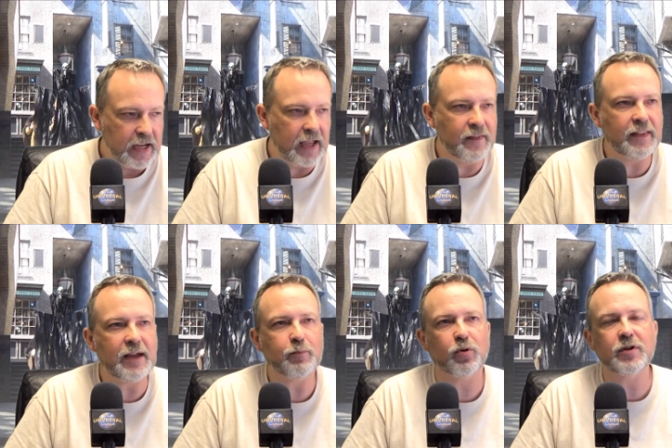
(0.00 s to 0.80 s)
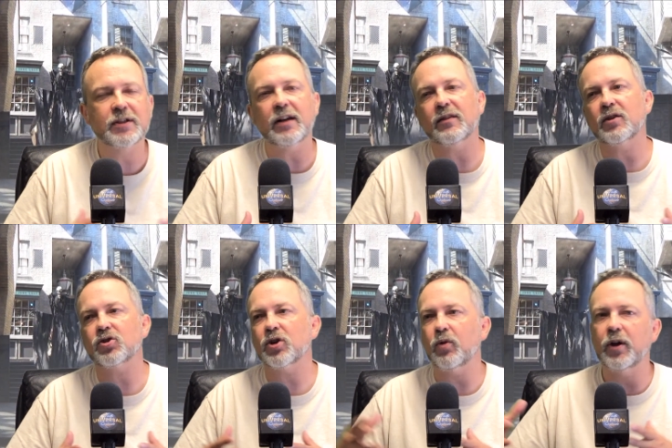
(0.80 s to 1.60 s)
and they present this
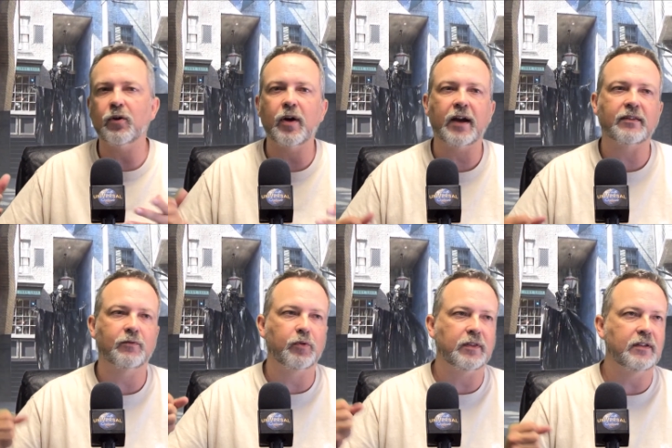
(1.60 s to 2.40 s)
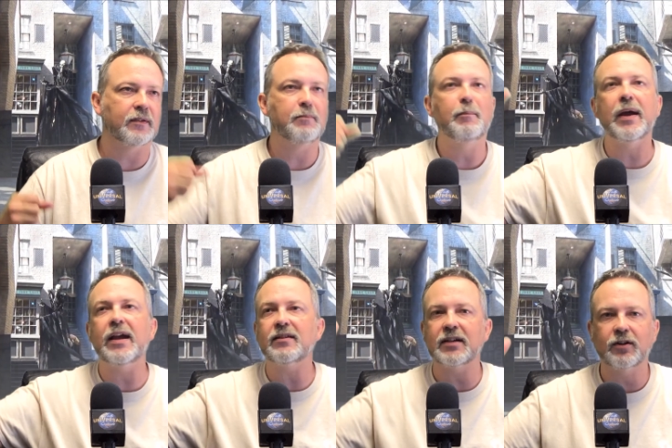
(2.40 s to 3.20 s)
show interactive with these
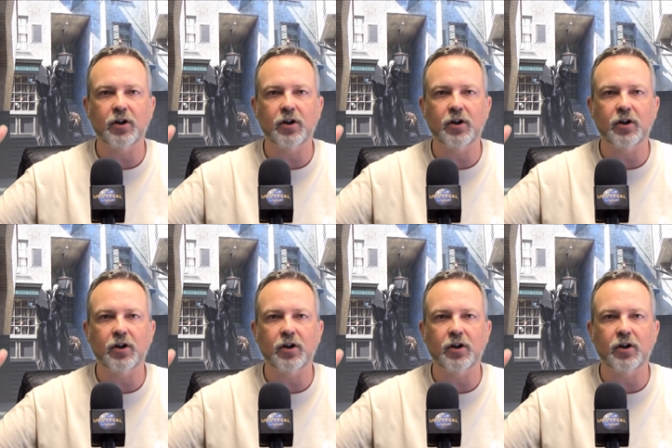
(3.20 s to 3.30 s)
amazing